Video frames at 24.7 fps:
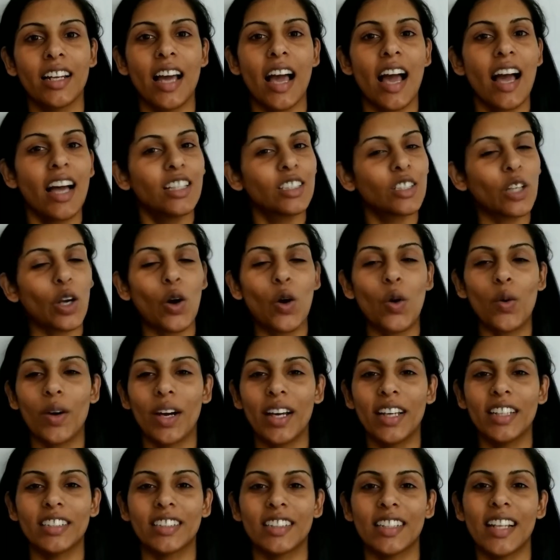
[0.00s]
as
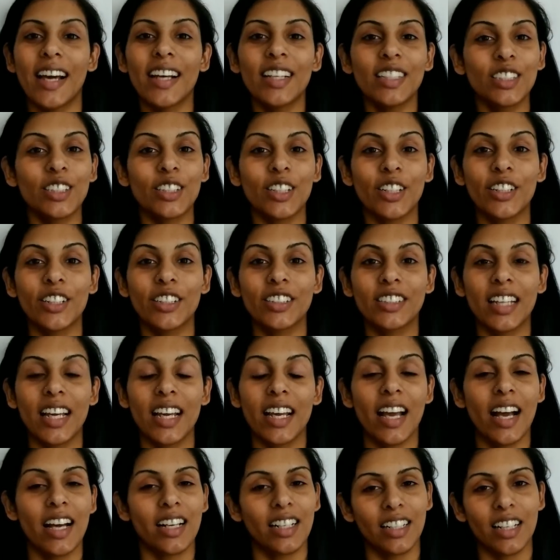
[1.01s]
always, next Thursday
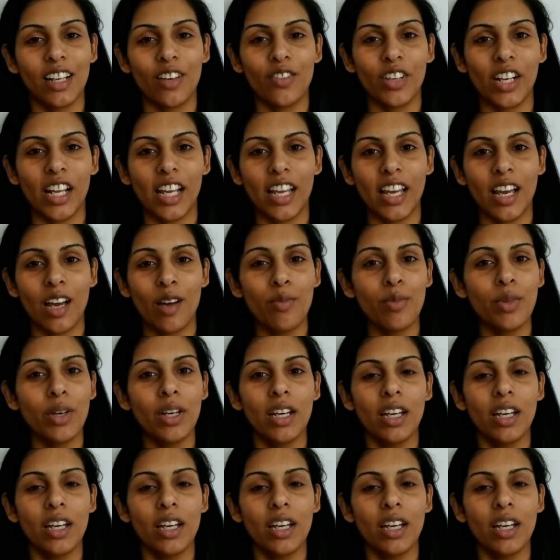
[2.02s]
at 11 a.m.